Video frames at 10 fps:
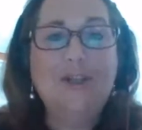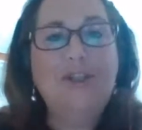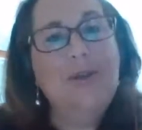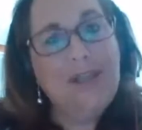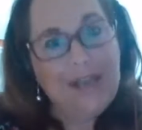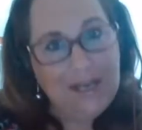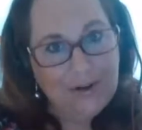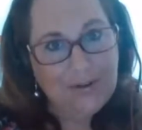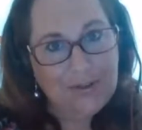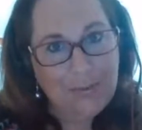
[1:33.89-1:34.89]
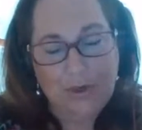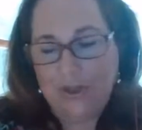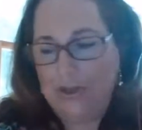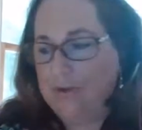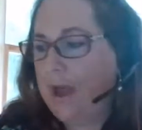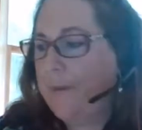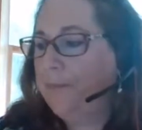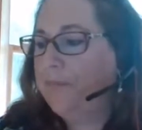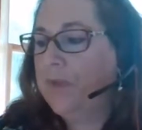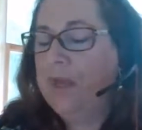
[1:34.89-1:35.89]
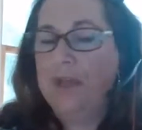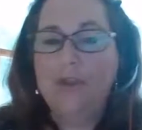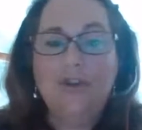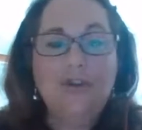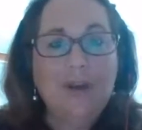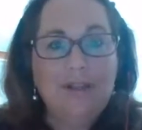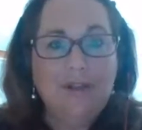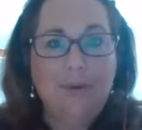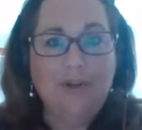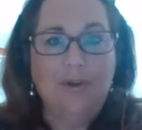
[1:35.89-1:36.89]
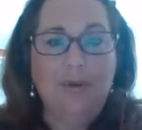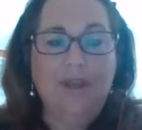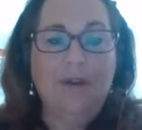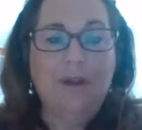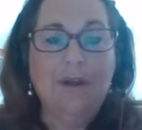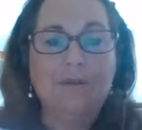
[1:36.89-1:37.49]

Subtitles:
So they need our support to do that. The stress threshold theory